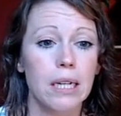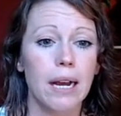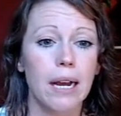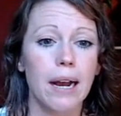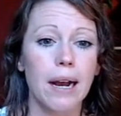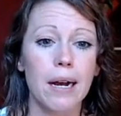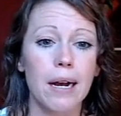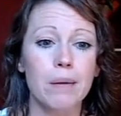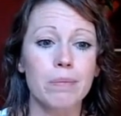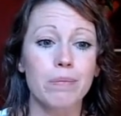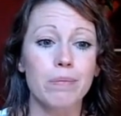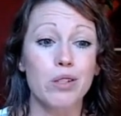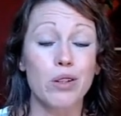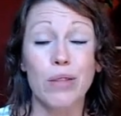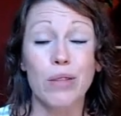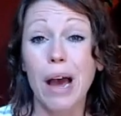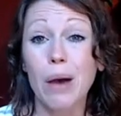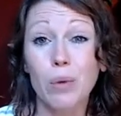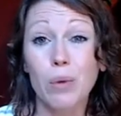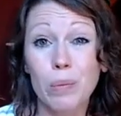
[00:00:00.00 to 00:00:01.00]

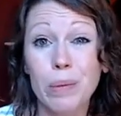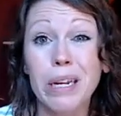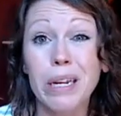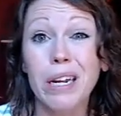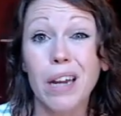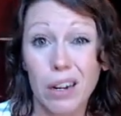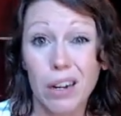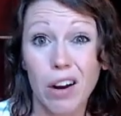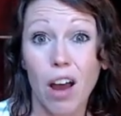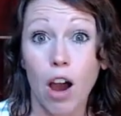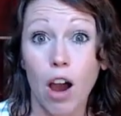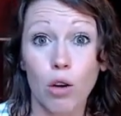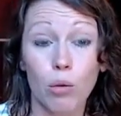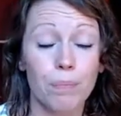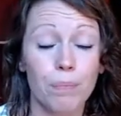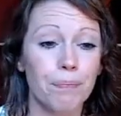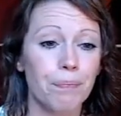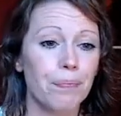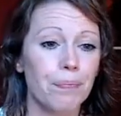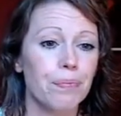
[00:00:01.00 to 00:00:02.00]
So that would be a no.
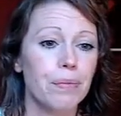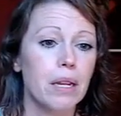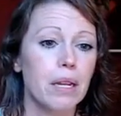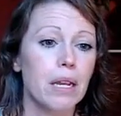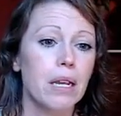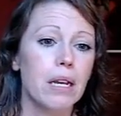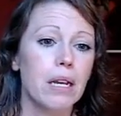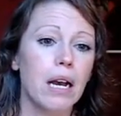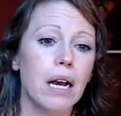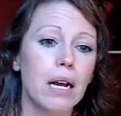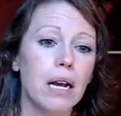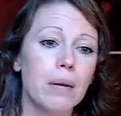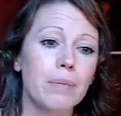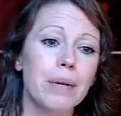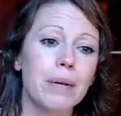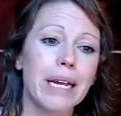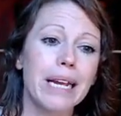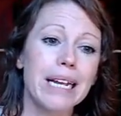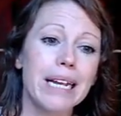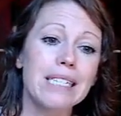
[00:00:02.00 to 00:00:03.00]

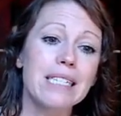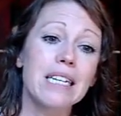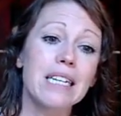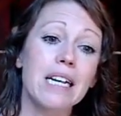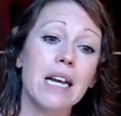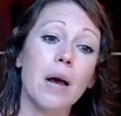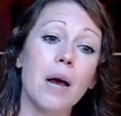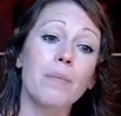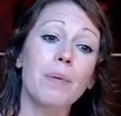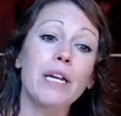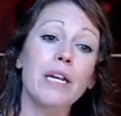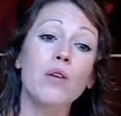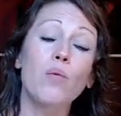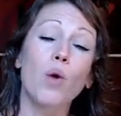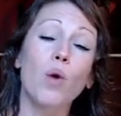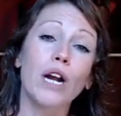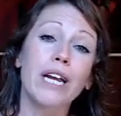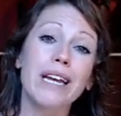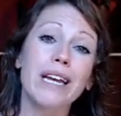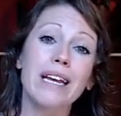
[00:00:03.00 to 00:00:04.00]
Is the company
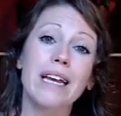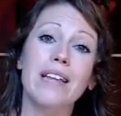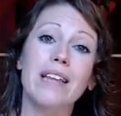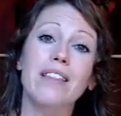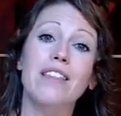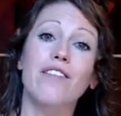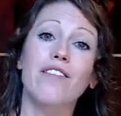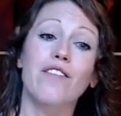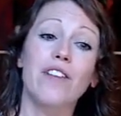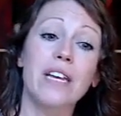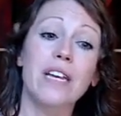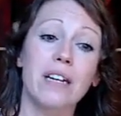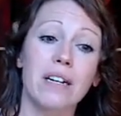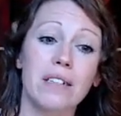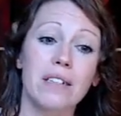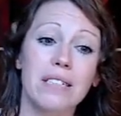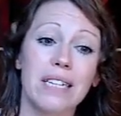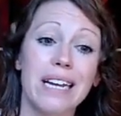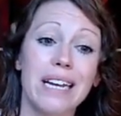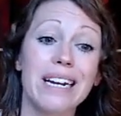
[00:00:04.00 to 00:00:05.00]
working in the
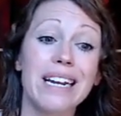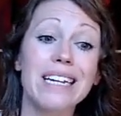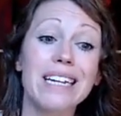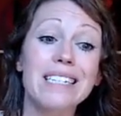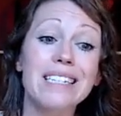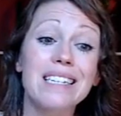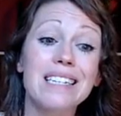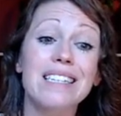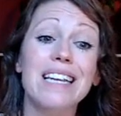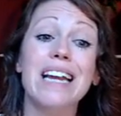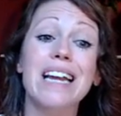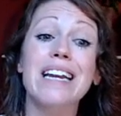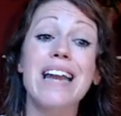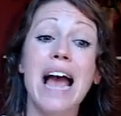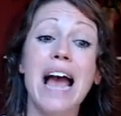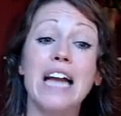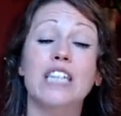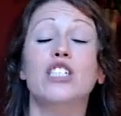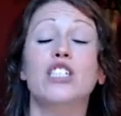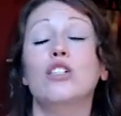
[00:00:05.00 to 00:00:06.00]
field, and is this a
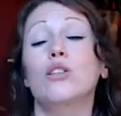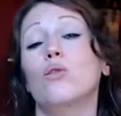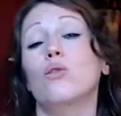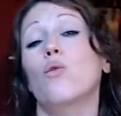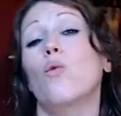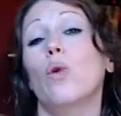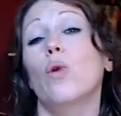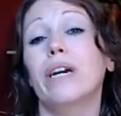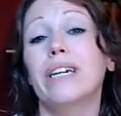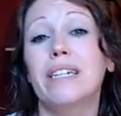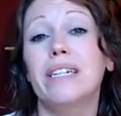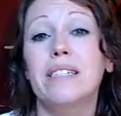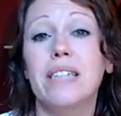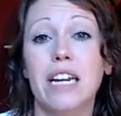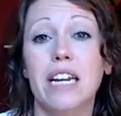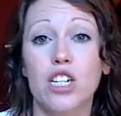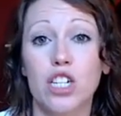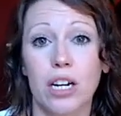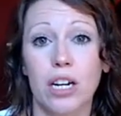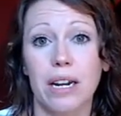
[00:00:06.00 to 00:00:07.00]
national
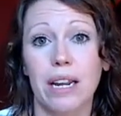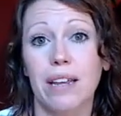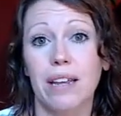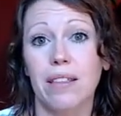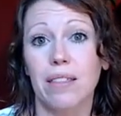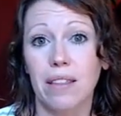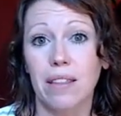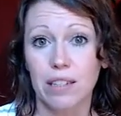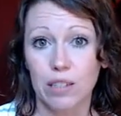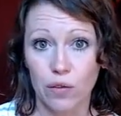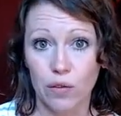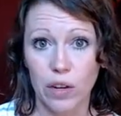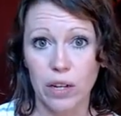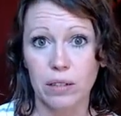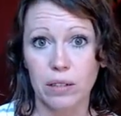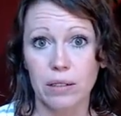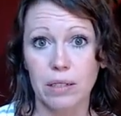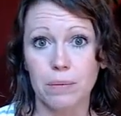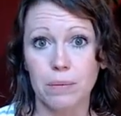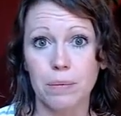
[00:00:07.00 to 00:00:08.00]
organization in this
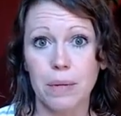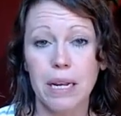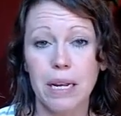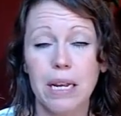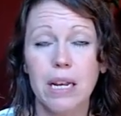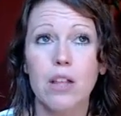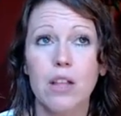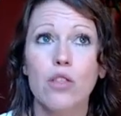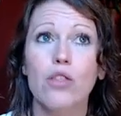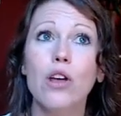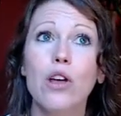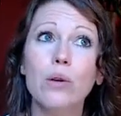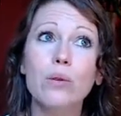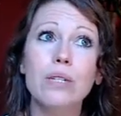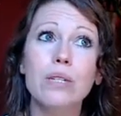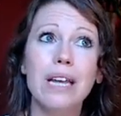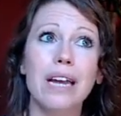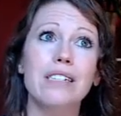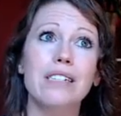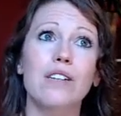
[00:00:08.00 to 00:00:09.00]
field?
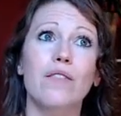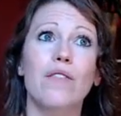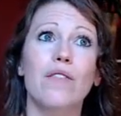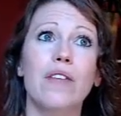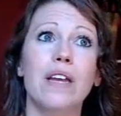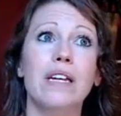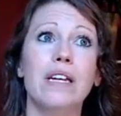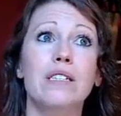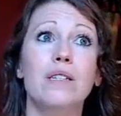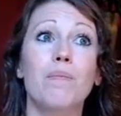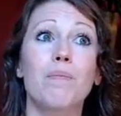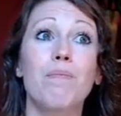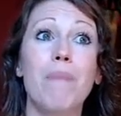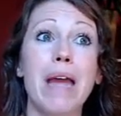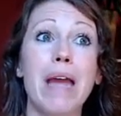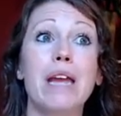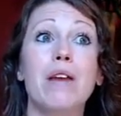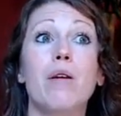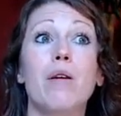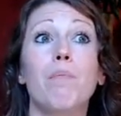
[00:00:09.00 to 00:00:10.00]
Those kinds of things
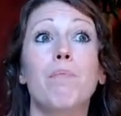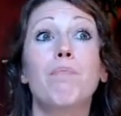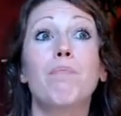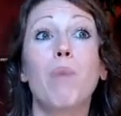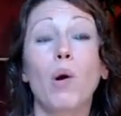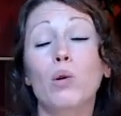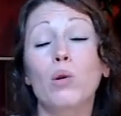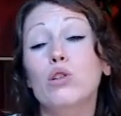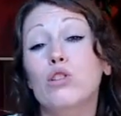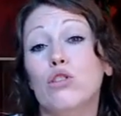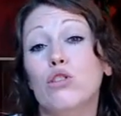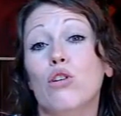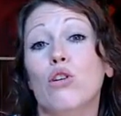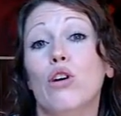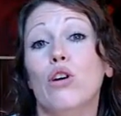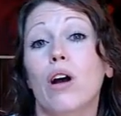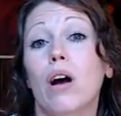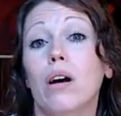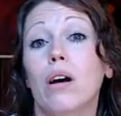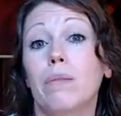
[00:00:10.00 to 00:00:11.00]
may
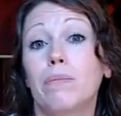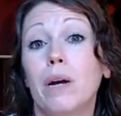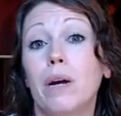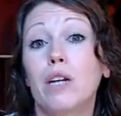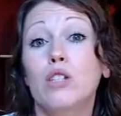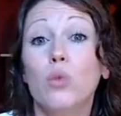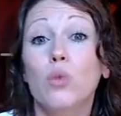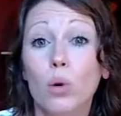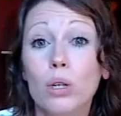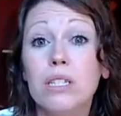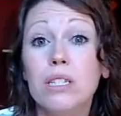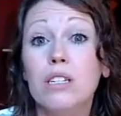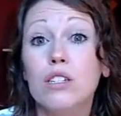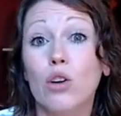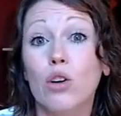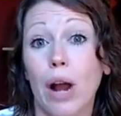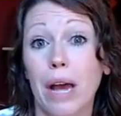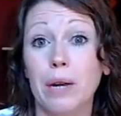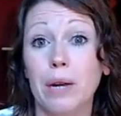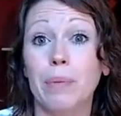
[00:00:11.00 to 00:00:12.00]
bolster a source's
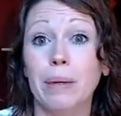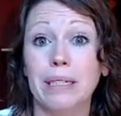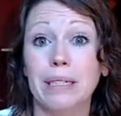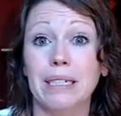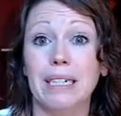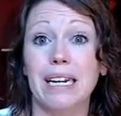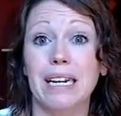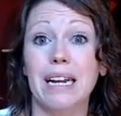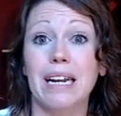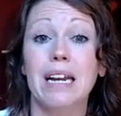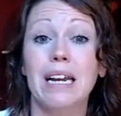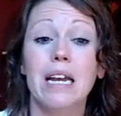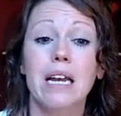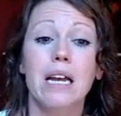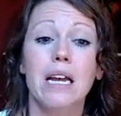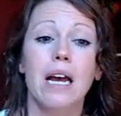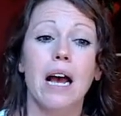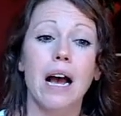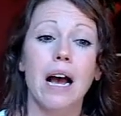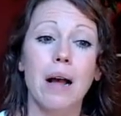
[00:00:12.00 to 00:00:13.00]
credibility.
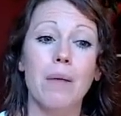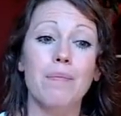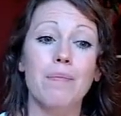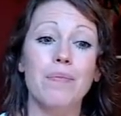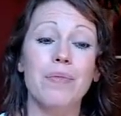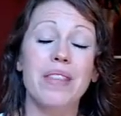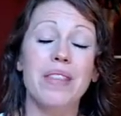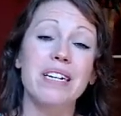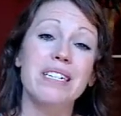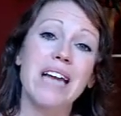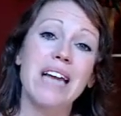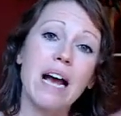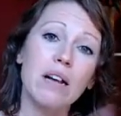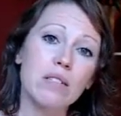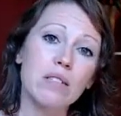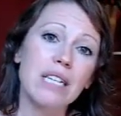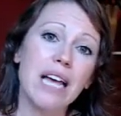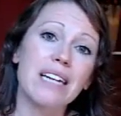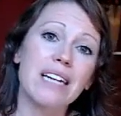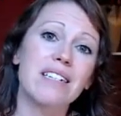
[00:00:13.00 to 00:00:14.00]
The
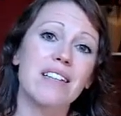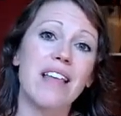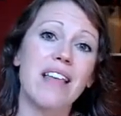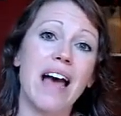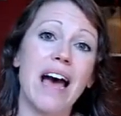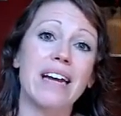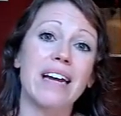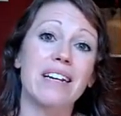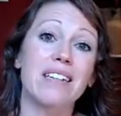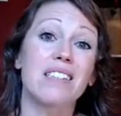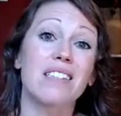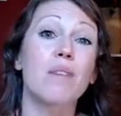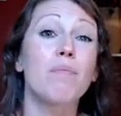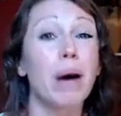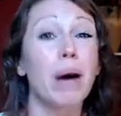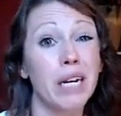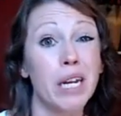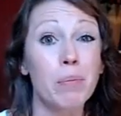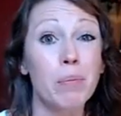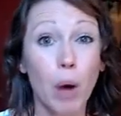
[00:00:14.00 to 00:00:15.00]
downside to that is the
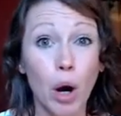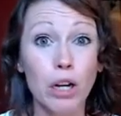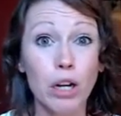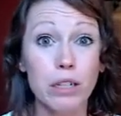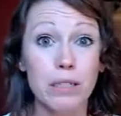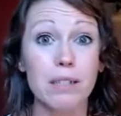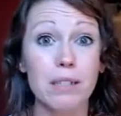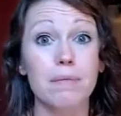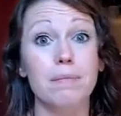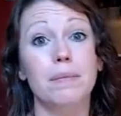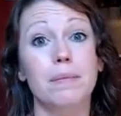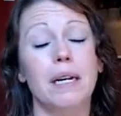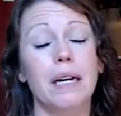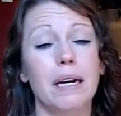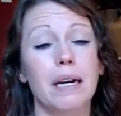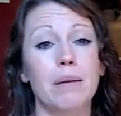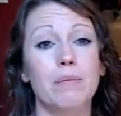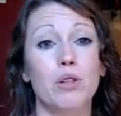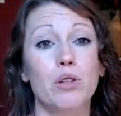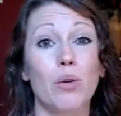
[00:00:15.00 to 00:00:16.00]
money part.
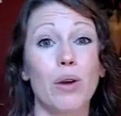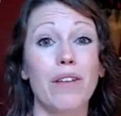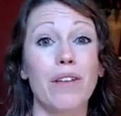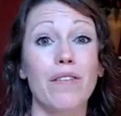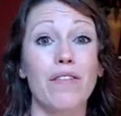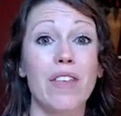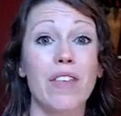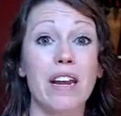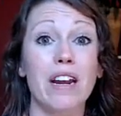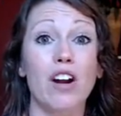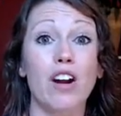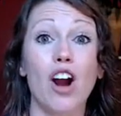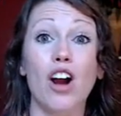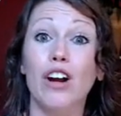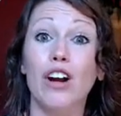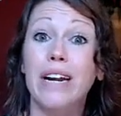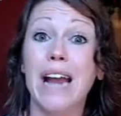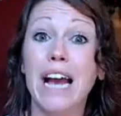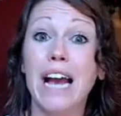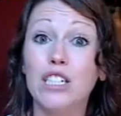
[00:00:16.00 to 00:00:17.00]
So if they
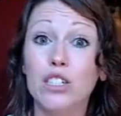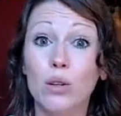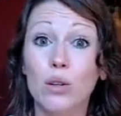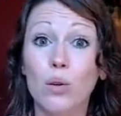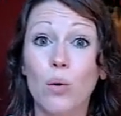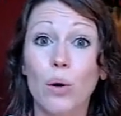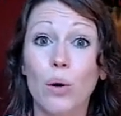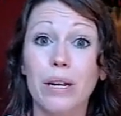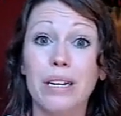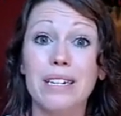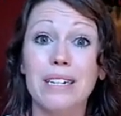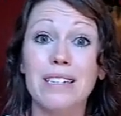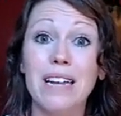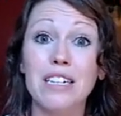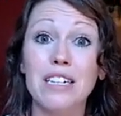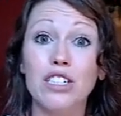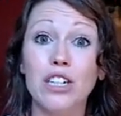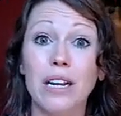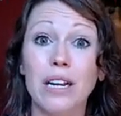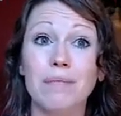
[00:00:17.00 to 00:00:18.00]
are a national
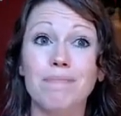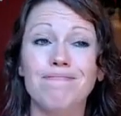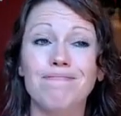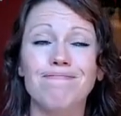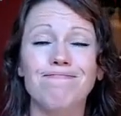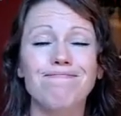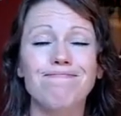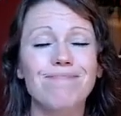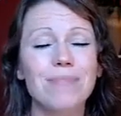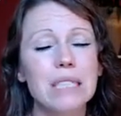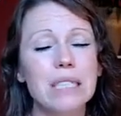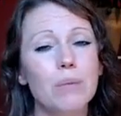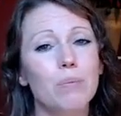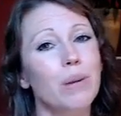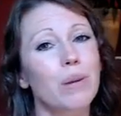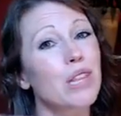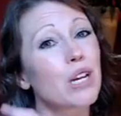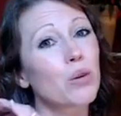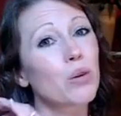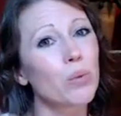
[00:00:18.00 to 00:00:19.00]
organization,
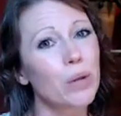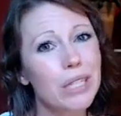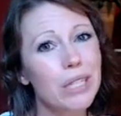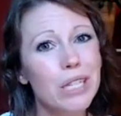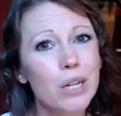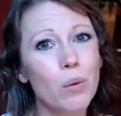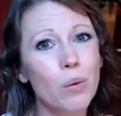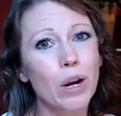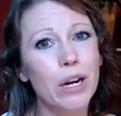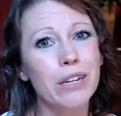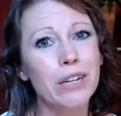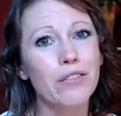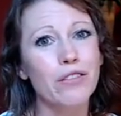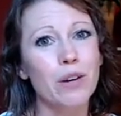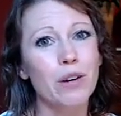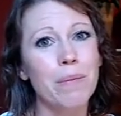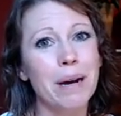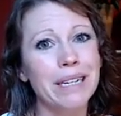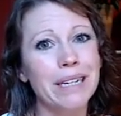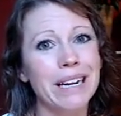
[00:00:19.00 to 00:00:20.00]
but they're really working
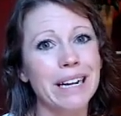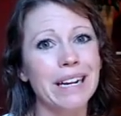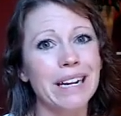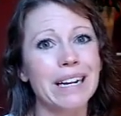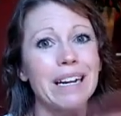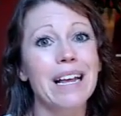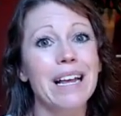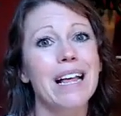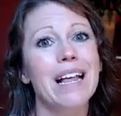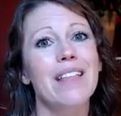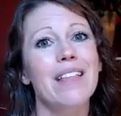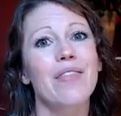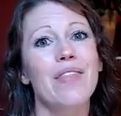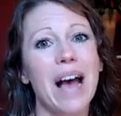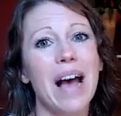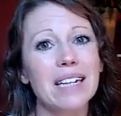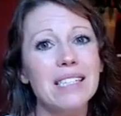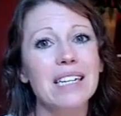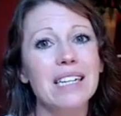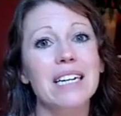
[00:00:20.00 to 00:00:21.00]
for money,
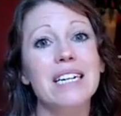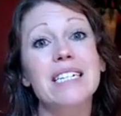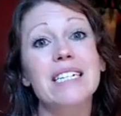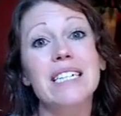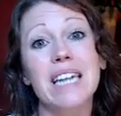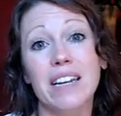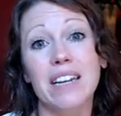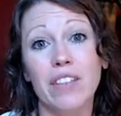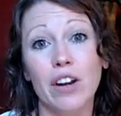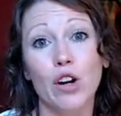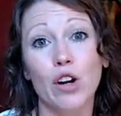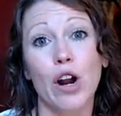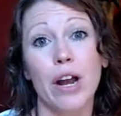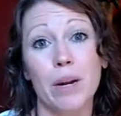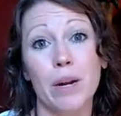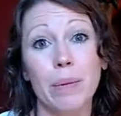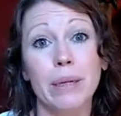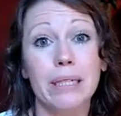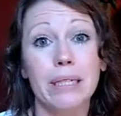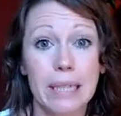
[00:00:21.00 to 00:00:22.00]
that's going to ding their
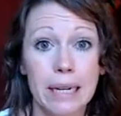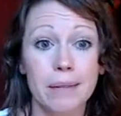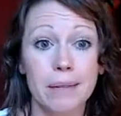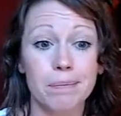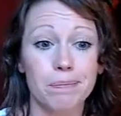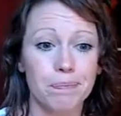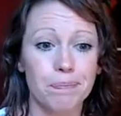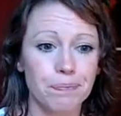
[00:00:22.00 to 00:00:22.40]
credibility.